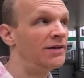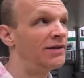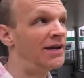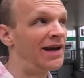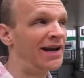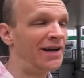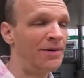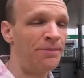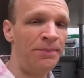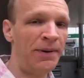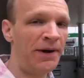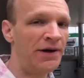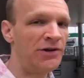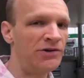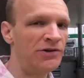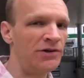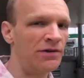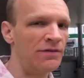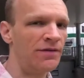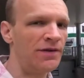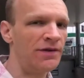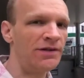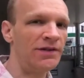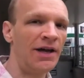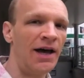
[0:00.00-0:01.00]
take a picture
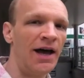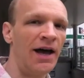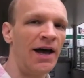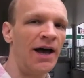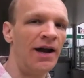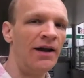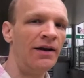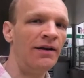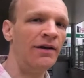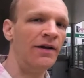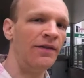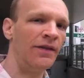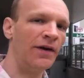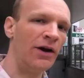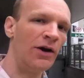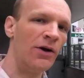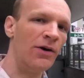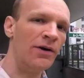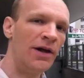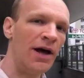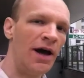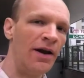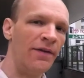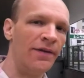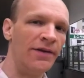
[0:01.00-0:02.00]
of the sign, and then
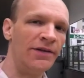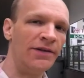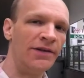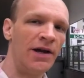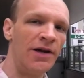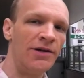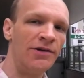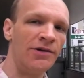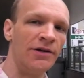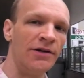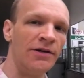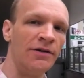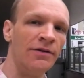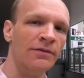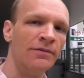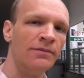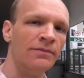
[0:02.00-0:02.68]
go down the station.